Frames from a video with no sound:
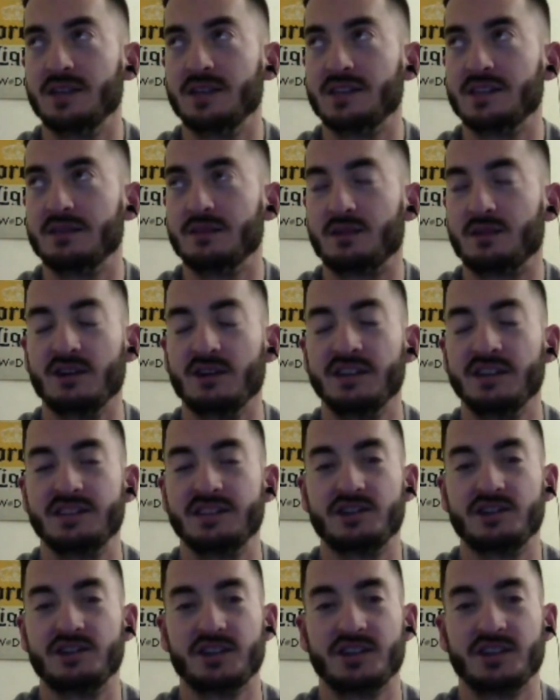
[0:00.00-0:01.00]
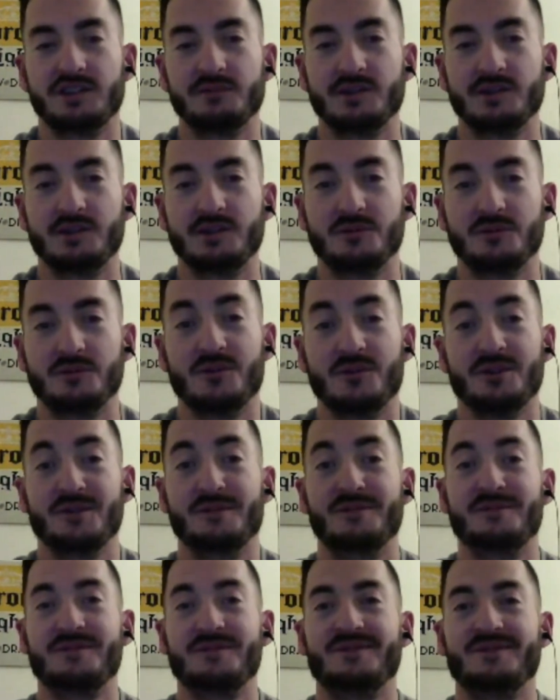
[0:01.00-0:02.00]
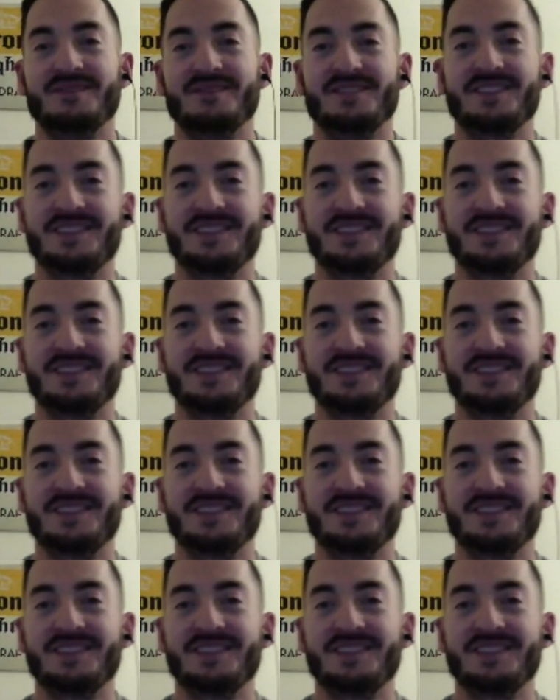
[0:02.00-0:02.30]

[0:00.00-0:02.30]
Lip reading: I'm thinking some crazy shit like round 1.